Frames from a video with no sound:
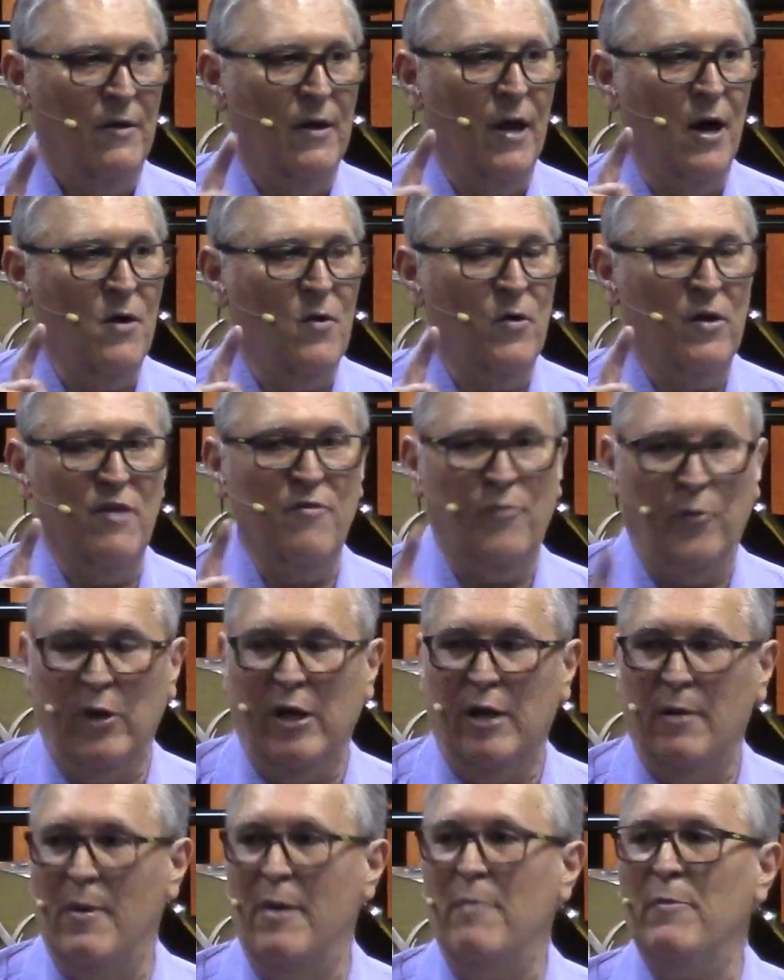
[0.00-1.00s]
Now, if
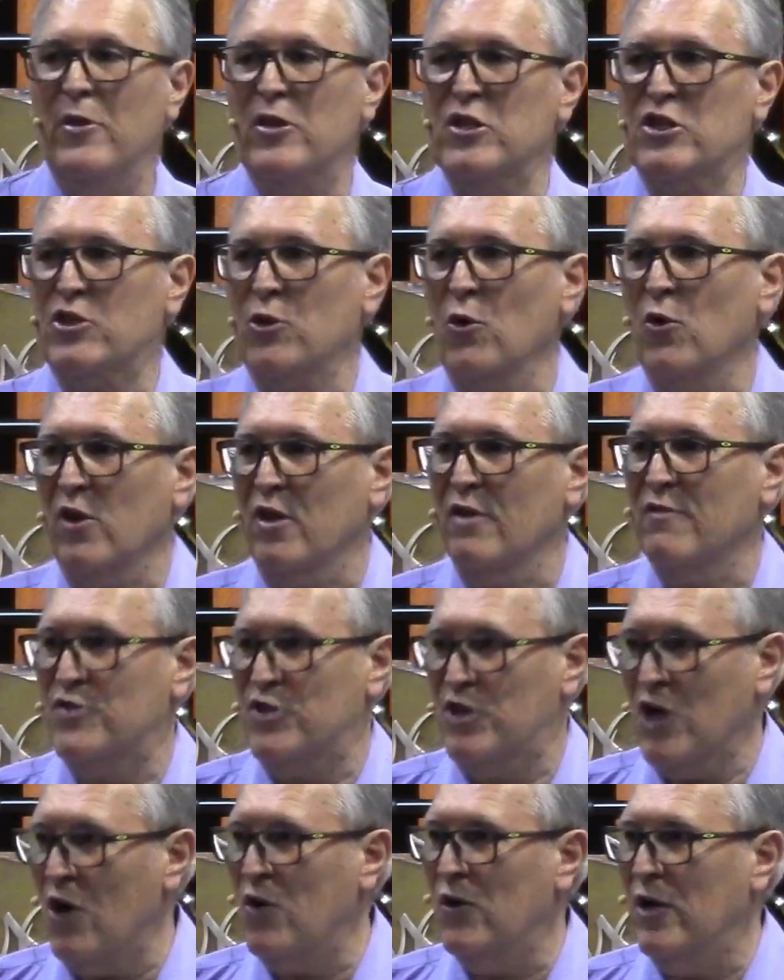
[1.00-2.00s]
you remember the story of
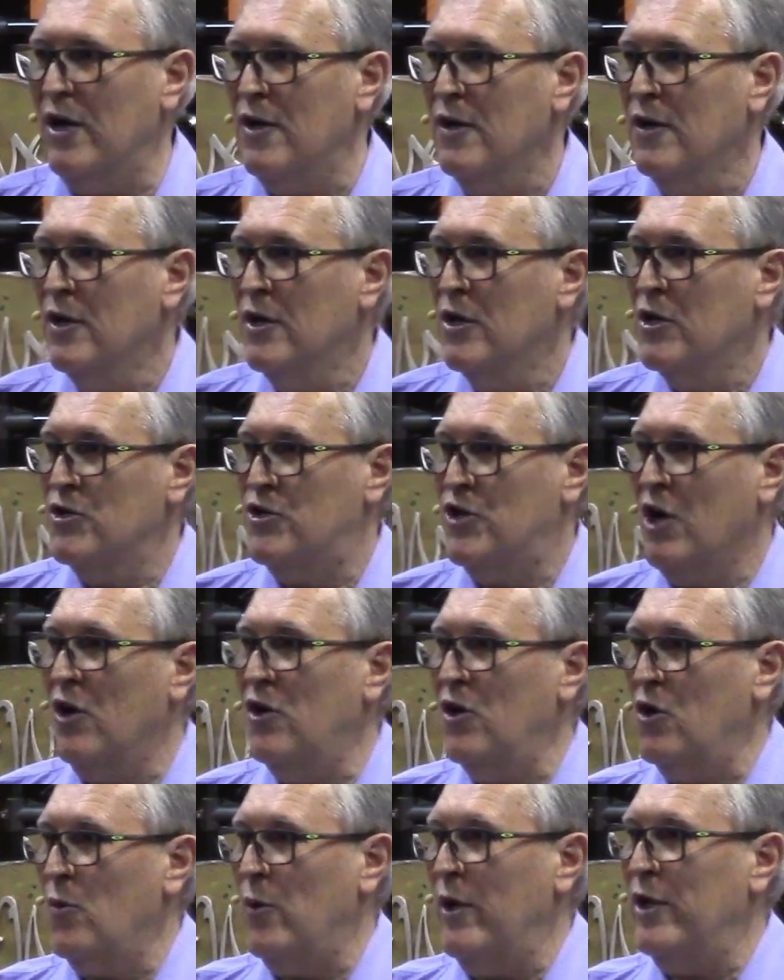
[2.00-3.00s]
Jonah,
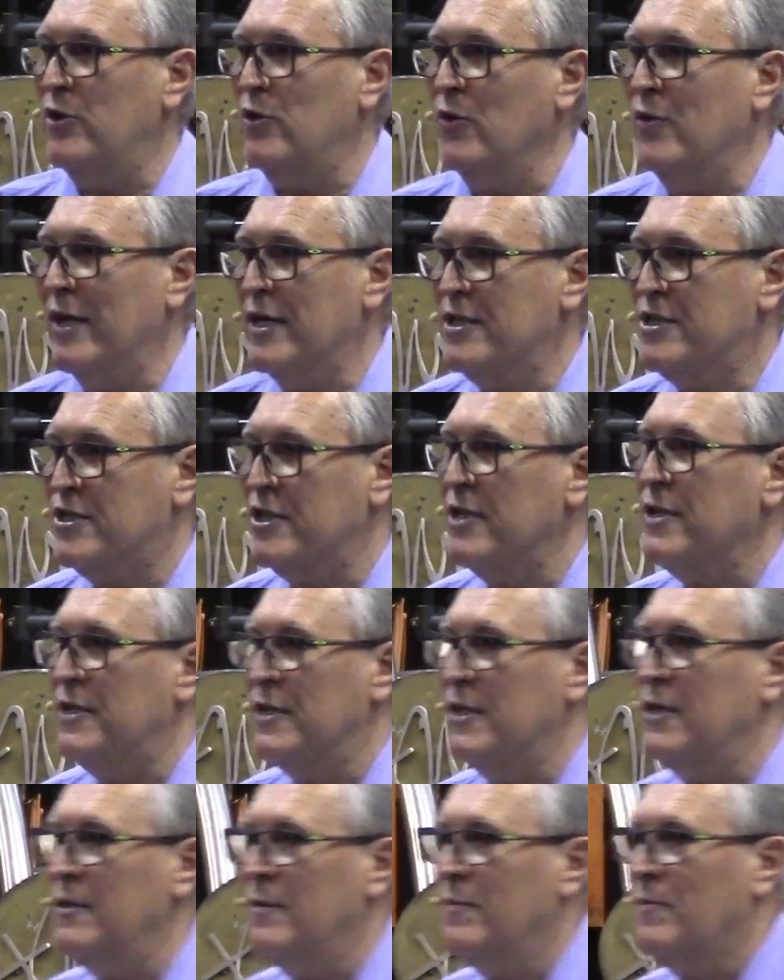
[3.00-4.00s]
Jonah went to that
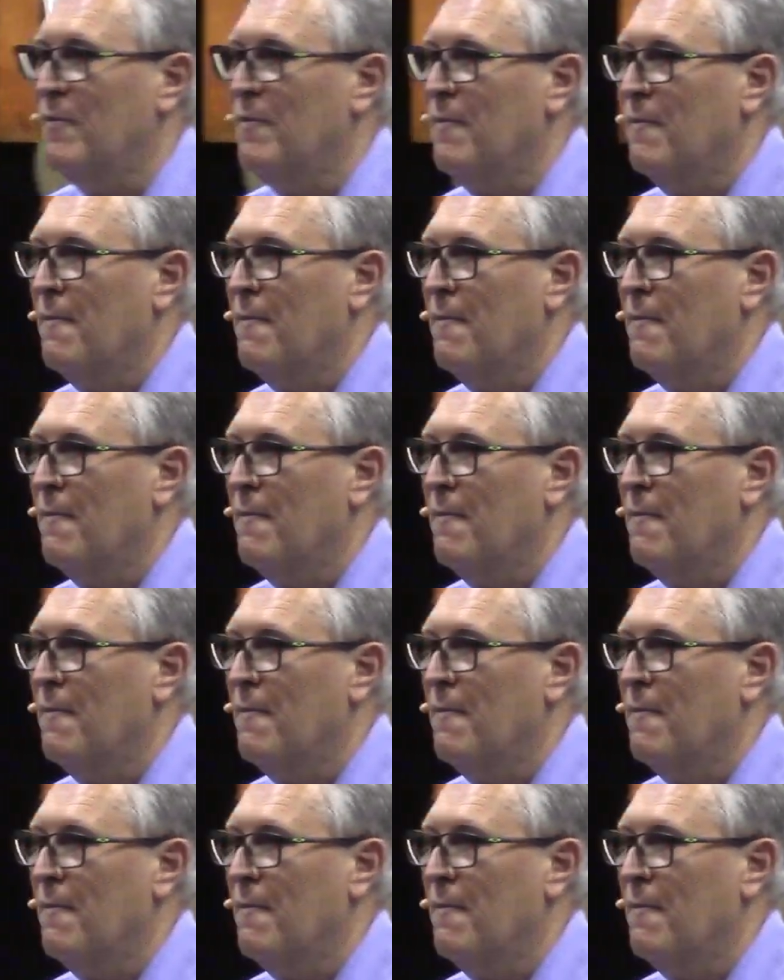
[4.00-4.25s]
city